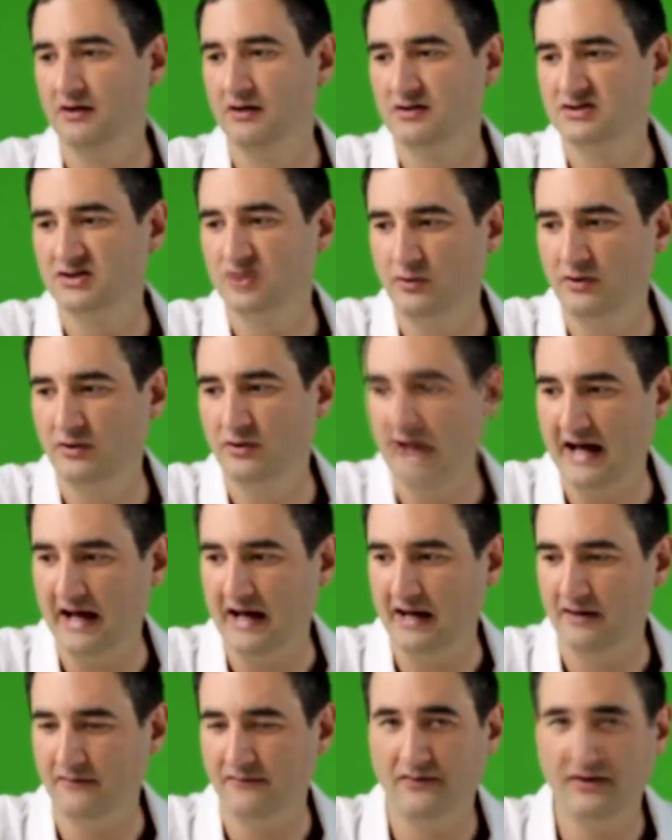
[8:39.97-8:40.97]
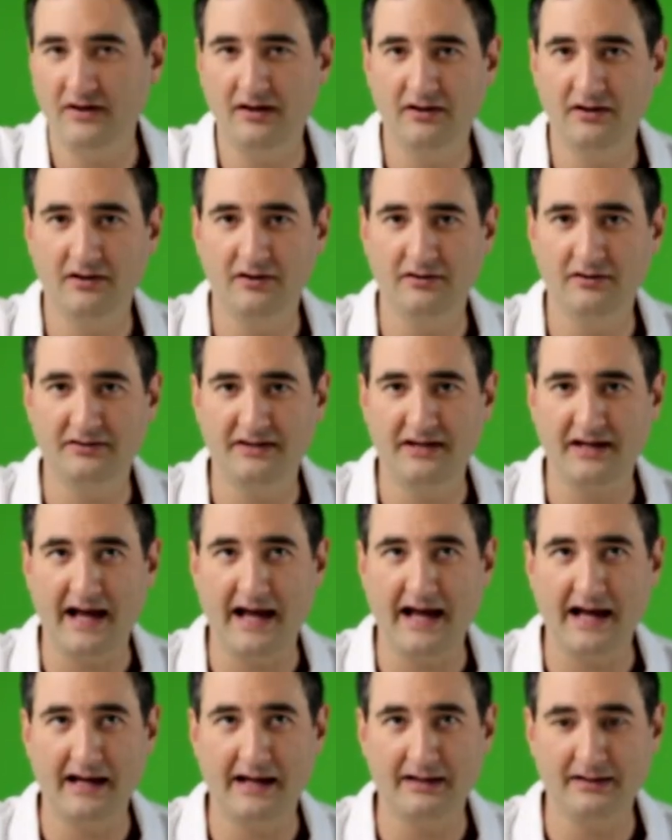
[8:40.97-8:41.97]
so we have here
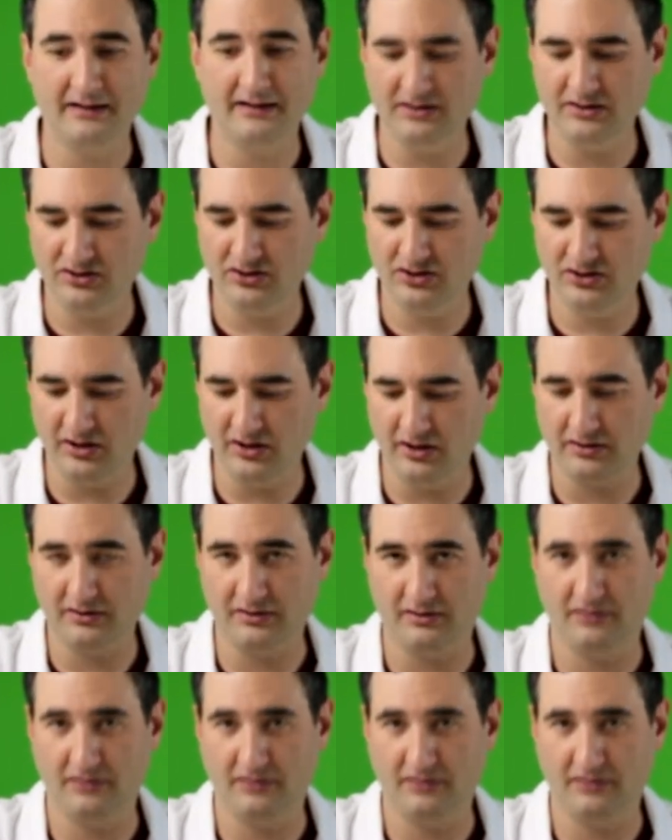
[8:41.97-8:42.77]
Daddy Shark.